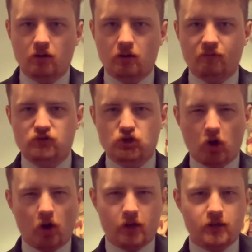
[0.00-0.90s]
of
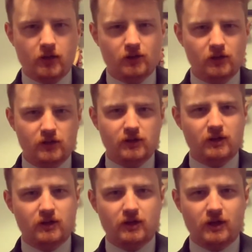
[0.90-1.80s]
joy
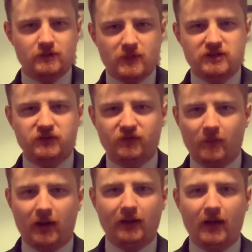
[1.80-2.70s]
is missing from
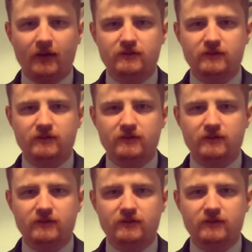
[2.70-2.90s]
our lives.